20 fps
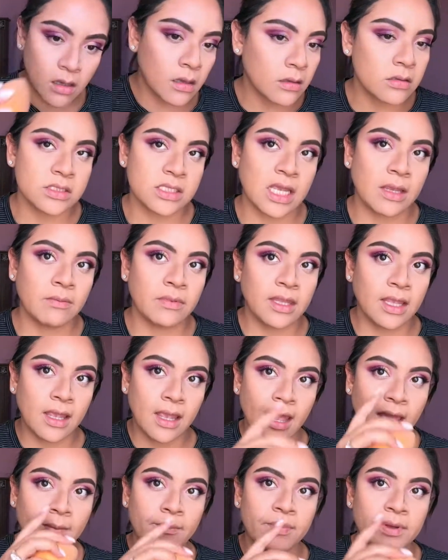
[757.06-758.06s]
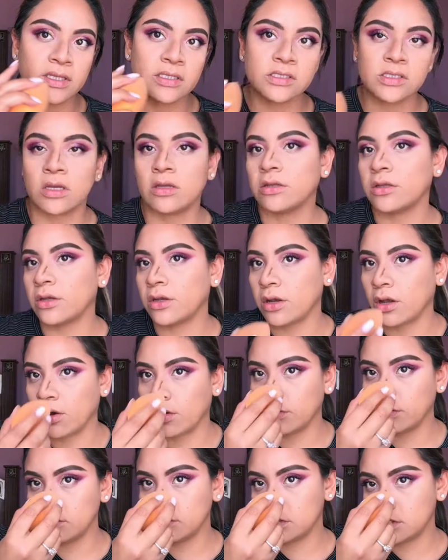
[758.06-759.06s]
Same thing happens on the
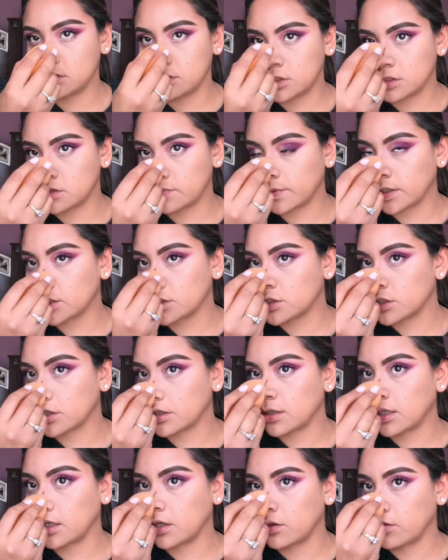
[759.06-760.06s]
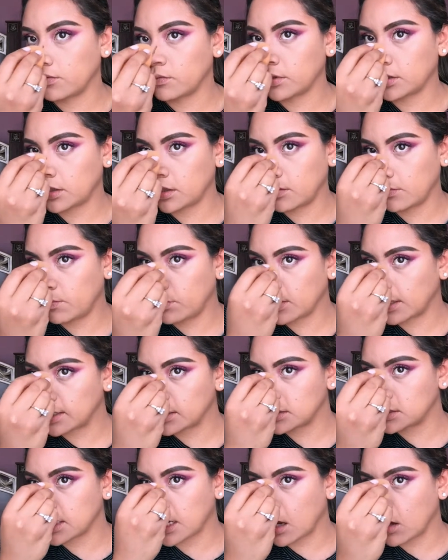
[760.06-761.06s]
nose. Just make sure that you really
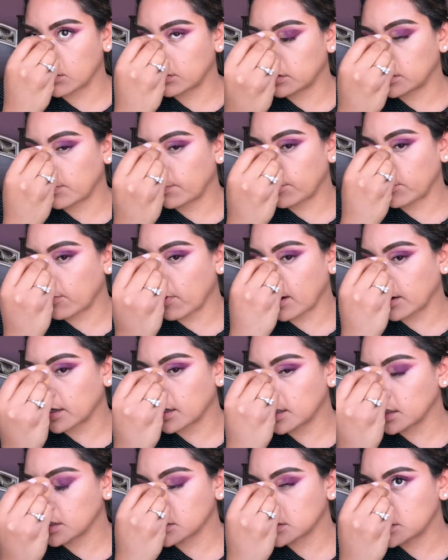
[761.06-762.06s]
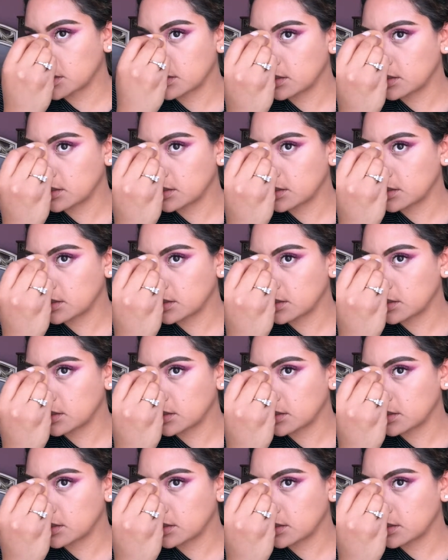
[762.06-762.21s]
blend out the product.